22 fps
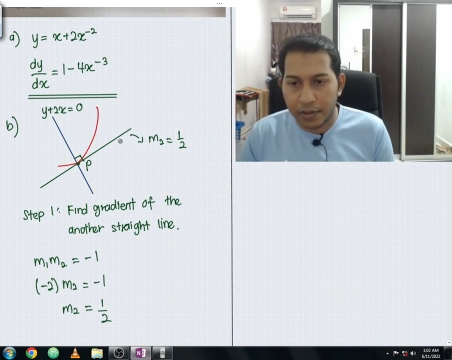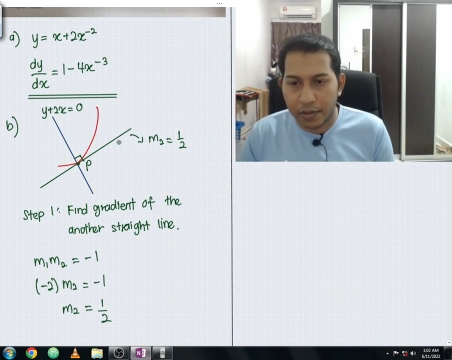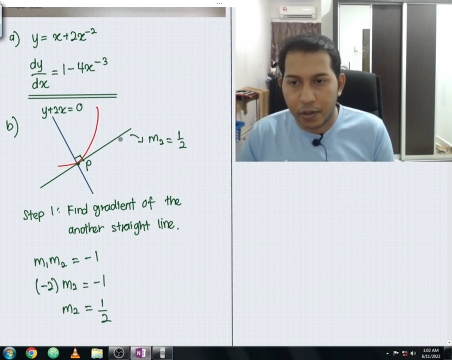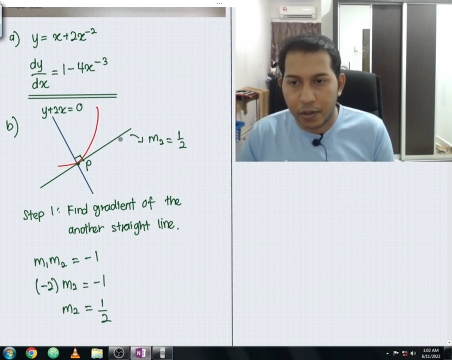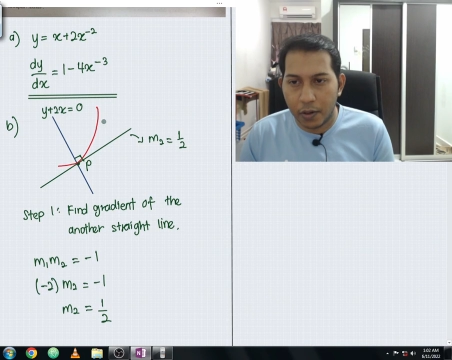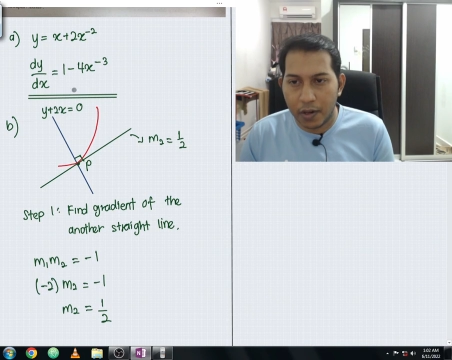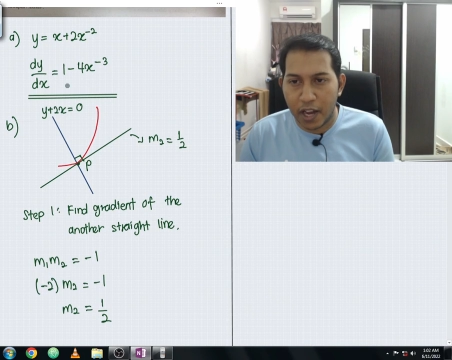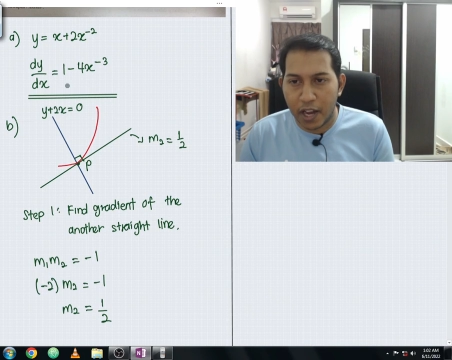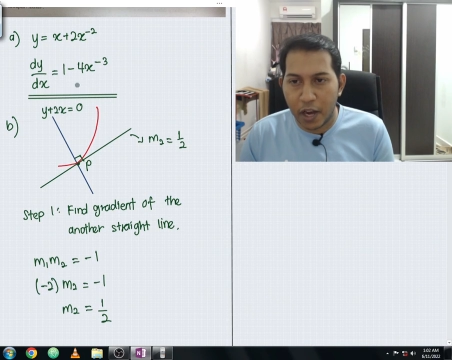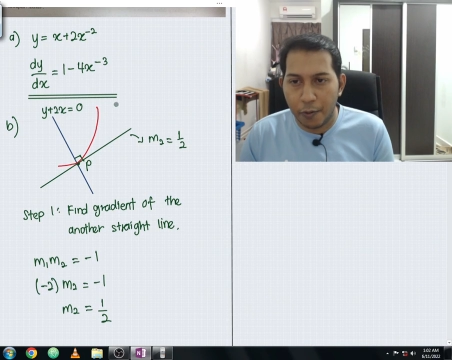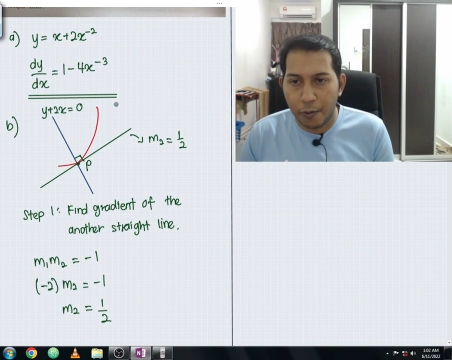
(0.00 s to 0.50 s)

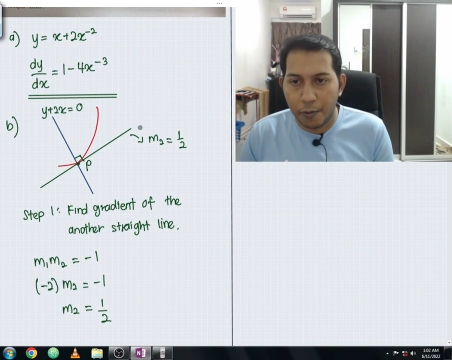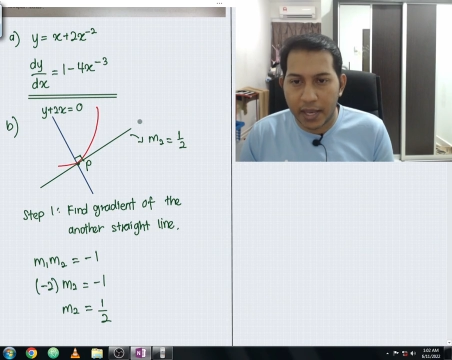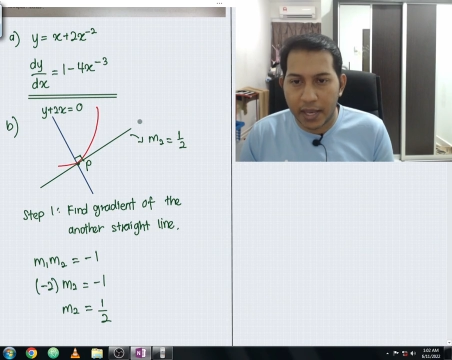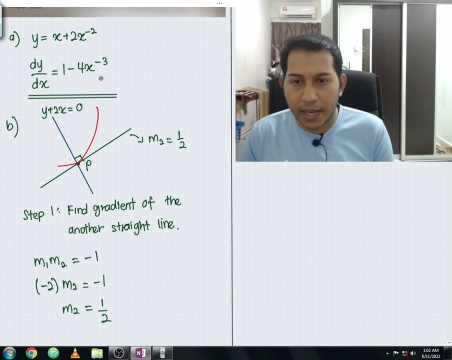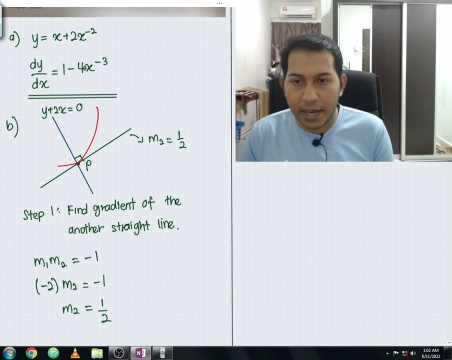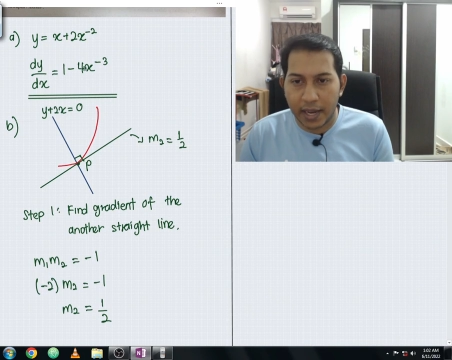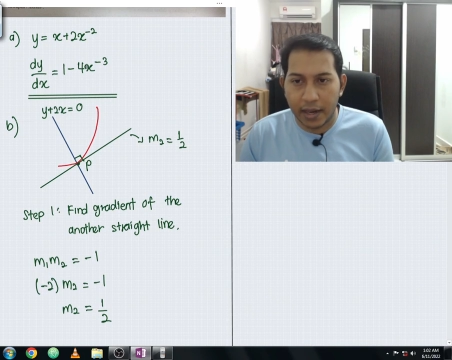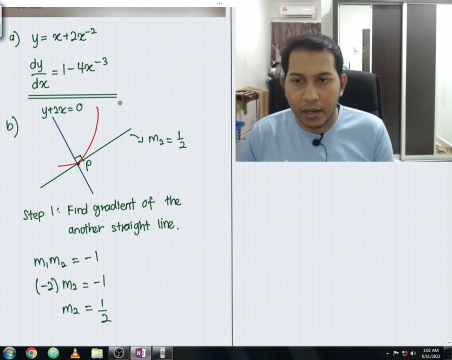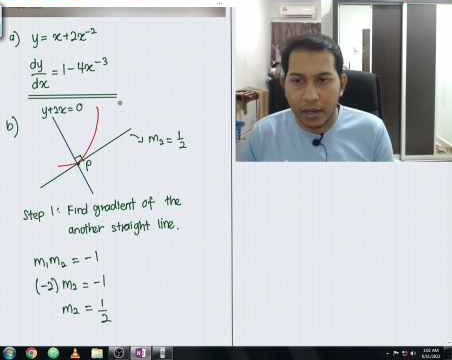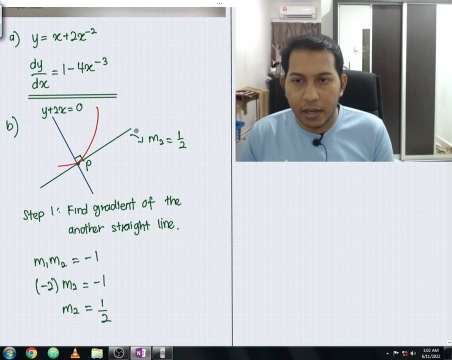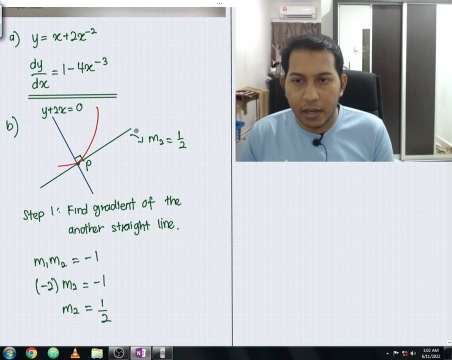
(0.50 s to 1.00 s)
So now we
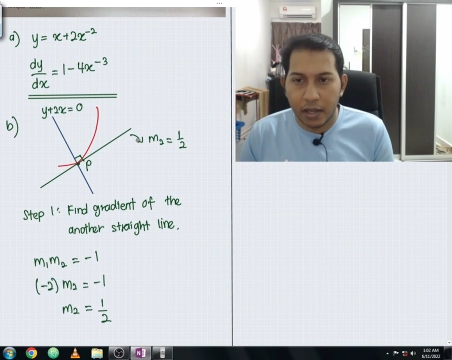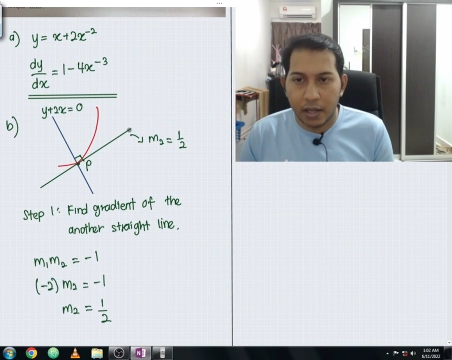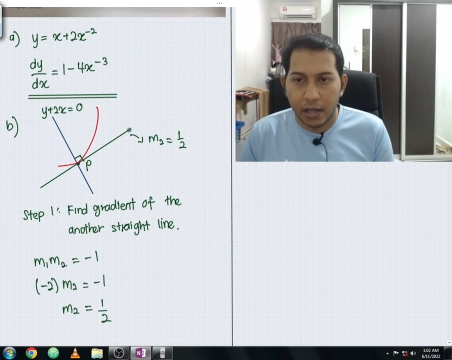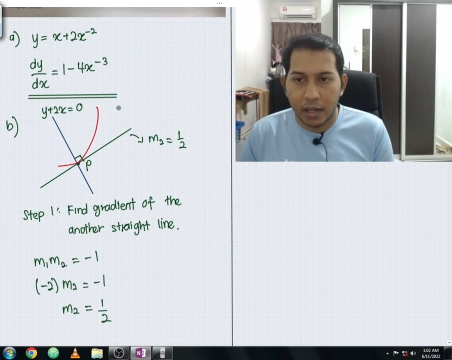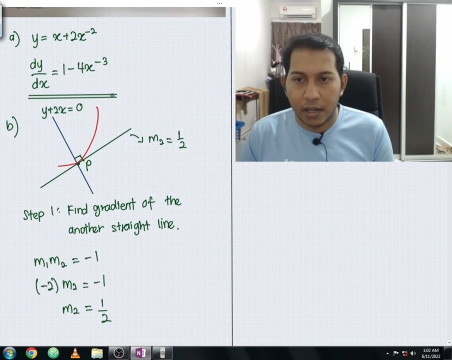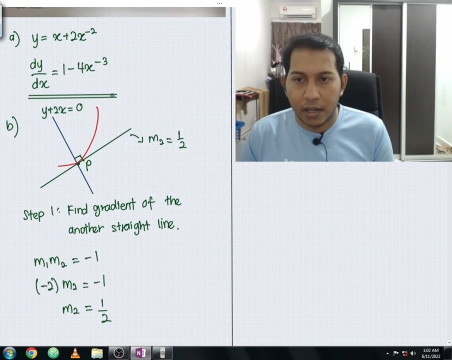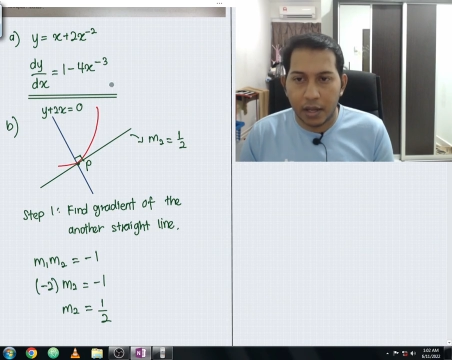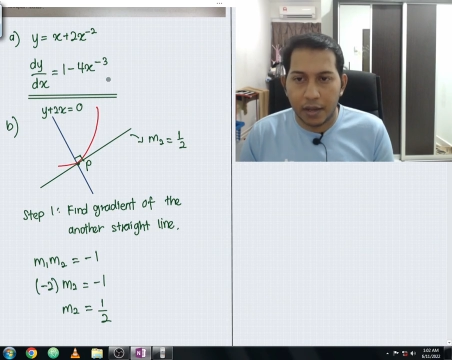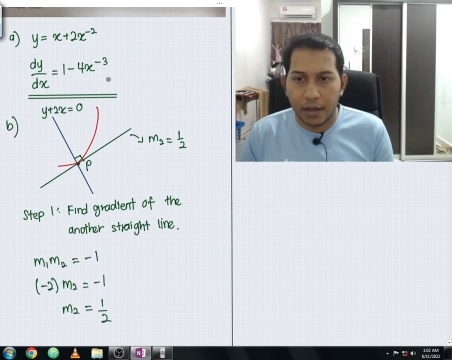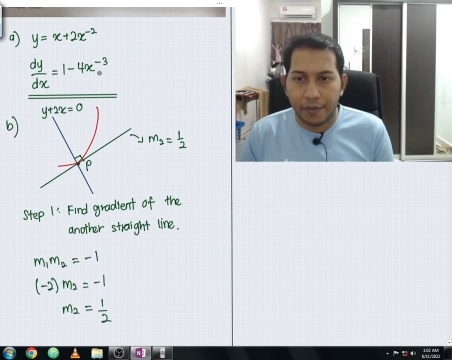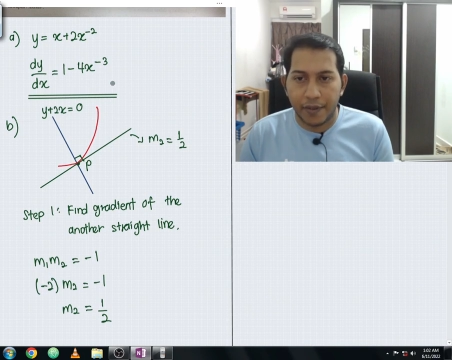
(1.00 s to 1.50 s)
can
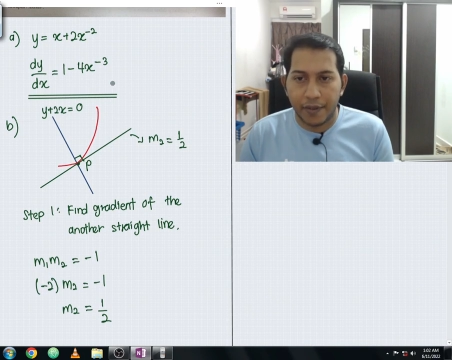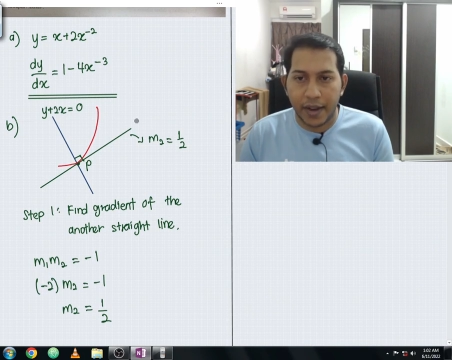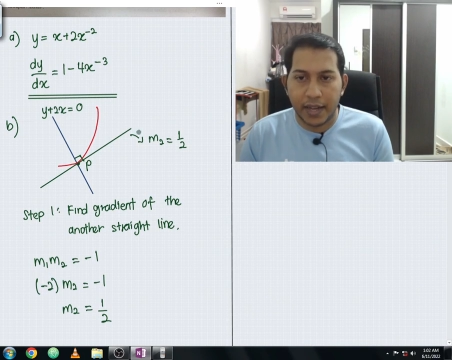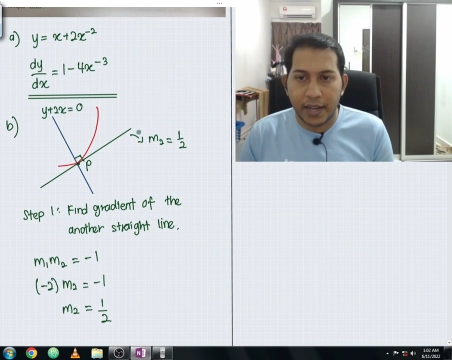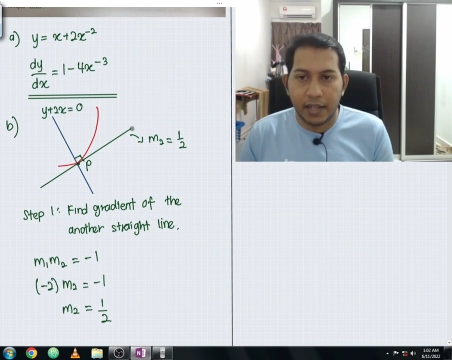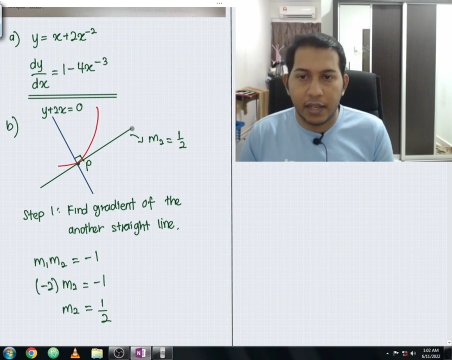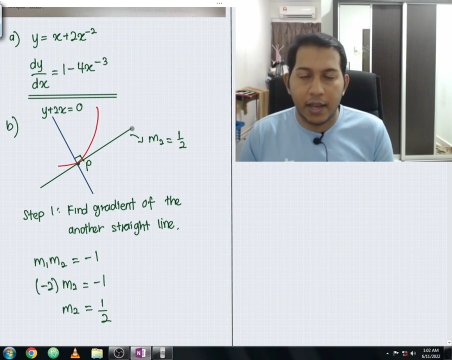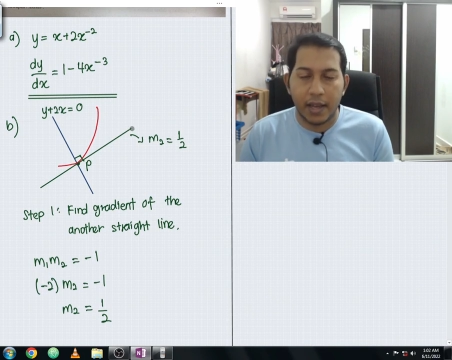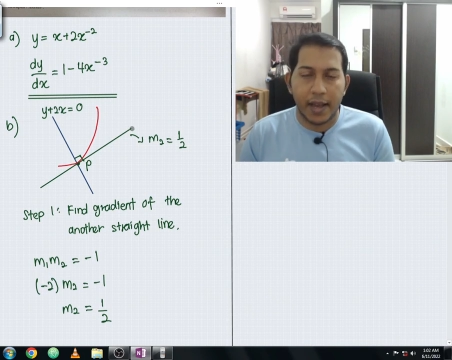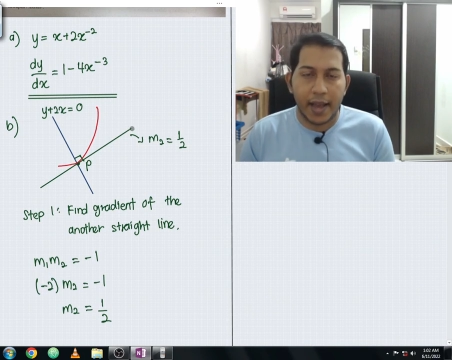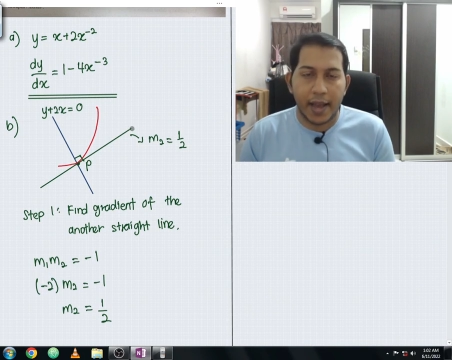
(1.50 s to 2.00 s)

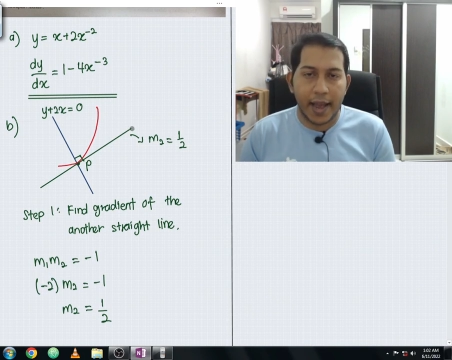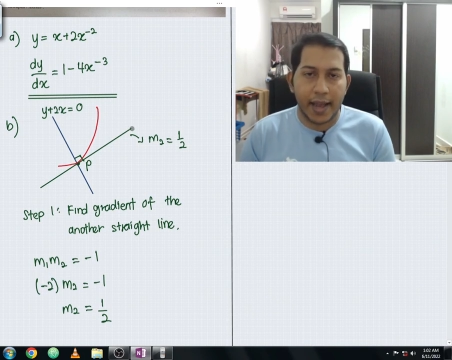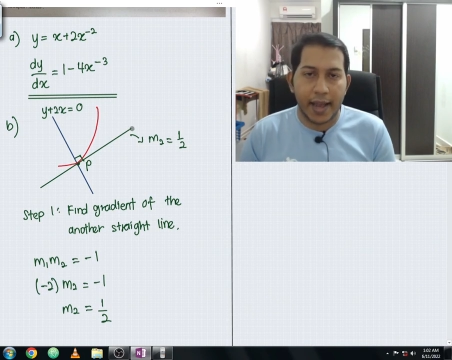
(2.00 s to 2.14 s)
find the